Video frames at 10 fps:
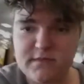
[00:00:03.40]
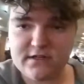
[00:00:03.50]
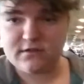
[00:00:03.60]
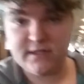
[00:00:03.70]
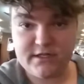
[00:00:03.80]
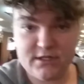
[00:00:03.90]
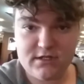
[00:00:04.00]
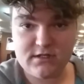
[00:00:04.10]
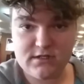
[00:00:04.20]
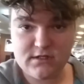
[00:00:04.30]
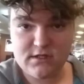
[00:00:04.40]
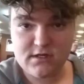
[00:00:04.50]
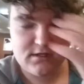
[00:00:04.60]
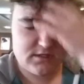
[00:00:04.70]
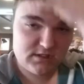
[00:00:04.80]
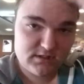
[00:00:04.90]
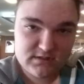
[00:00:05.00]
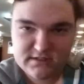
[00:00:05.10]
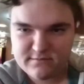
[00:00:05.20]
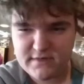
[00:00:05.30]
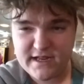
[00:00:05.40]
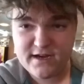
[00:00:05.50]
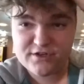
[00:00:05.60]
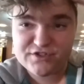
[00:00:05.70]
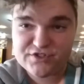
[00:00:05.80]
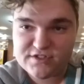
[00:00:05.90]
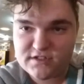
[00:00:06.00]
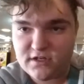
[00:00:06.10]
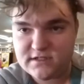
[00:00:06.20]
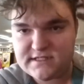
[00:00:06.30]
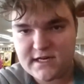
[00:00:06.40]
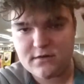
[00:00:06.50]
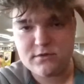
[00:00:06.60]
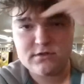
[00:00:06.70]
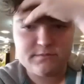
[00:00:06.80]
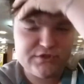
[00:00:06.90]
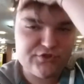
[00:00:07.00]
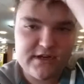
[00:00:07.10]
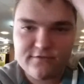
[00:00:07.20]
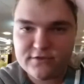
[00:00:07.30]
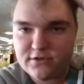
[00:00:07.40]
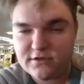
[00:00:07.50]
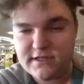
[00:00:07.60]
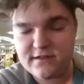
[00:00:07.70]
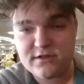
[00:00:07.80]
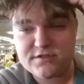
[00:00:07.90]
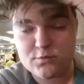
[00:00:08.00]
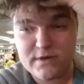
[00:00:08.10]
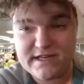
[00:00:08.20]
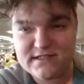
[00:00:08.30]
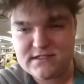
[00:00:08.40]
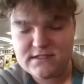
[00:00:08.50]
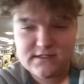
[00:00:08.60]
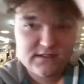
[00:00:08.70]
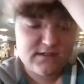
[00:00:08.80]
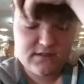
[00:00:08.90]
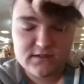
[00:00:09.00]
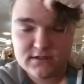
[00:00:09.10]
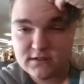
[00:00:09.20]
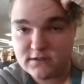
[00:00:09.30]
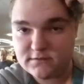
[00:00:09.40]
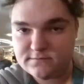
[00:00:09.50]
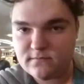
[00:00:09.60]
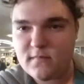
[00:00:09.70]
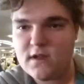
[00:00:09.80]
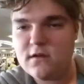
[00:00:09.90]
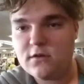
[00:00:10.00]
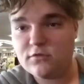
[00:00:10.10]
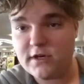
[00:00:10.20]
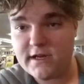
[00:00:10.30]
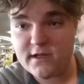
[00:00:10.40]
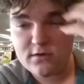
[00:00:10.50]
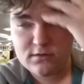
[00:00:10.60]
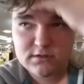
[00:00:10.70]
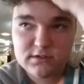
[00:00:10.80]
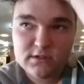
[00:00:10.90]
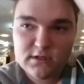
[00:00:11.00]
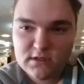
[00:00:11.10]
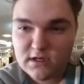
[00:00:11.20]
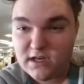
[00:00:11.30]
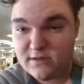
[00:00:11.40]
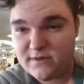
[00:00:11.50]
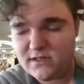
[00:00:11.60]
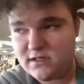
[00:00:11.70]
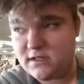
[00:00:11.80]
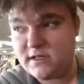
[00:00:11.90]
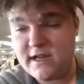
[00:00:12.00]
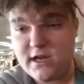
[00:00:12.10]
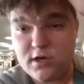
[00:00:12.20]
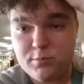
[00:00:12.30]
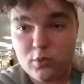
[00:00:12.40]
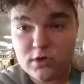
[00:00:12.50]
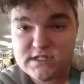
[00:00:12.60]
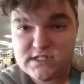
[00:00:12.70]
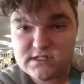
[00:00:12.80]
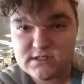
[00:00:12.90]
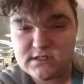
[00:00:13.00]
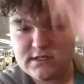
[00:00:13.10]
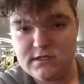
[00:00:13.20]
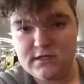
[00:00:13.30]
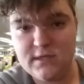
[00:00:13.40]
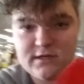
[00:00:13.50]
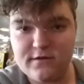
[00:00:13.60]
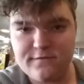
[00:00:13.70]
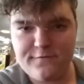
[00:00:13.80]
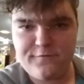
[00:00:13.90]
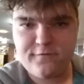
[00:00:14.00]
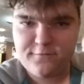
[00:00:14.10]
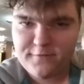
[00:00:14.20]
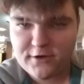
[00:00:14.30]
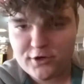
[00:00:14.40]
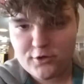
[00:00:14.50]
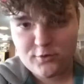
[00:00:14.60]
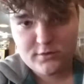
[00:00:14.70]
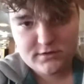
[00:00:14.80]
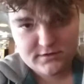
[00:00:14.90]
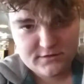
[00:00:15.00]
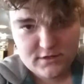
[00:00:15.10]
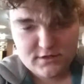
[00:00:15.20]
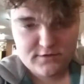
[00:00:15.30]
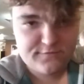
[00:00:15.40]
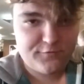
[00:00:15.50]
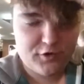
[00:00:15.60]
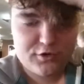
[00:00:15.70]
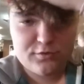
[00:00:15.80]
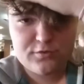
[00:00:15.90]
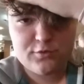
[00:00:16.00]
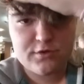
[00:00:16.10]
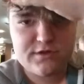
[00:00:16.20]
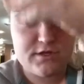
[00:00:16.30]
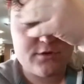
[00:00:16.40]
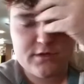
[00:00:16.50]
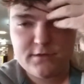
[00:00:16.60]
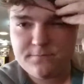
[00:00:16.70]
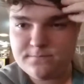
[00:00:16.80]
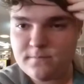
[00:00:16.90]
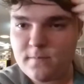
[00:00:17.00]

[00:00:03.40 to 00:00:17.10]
Michael here. Uh, my hair is just terrible. I've been traveling all day, lots of wind. Uh, right now, I'm in uh, airport in Fargo, Fargo, North Dakota.